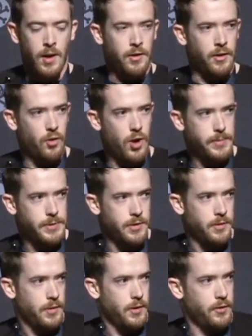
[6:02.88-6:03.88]
Another
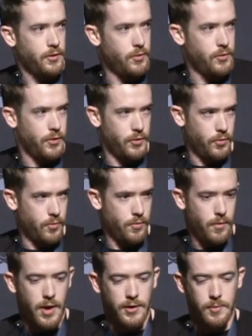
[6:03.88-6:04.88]
option is to use the
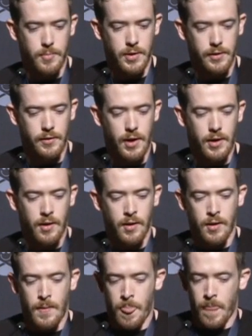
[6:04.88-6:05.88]
tool
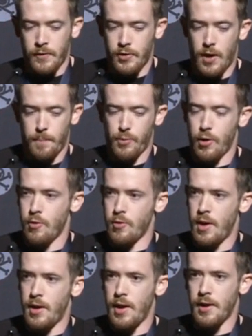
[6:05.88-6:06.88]
SMBexec to
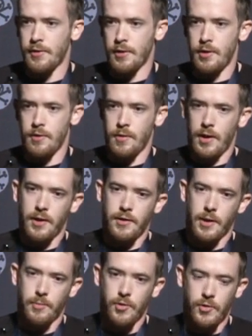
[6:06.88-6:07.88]
upload and execute a
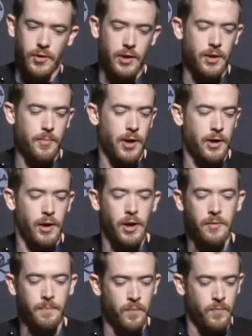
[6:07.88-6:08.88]
WCE
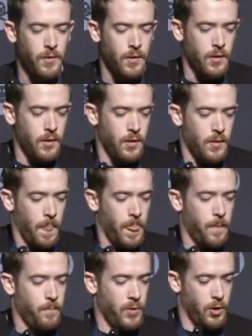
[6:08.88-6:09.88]
binary.
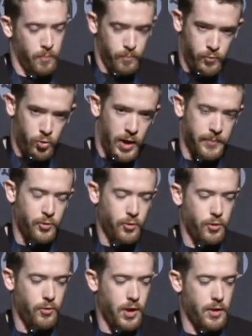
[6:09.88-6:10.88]
And it grabs the
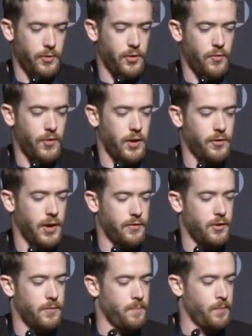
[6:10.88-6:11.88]
little result files
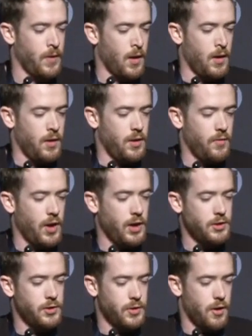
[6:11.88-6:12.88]
after. The
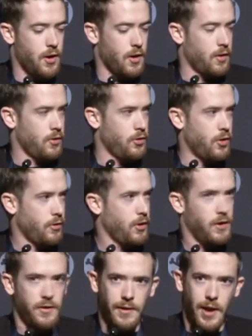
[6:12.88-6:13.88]
advantages are you don't
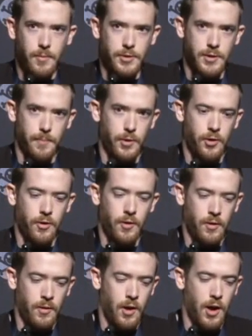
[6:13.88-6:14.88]
need to establish
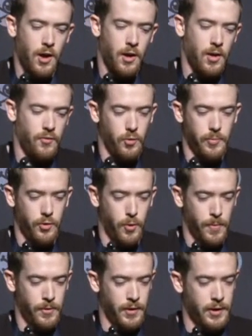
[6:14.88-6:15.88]
a full
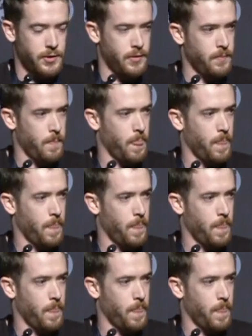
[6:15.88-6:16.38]
interpreter session,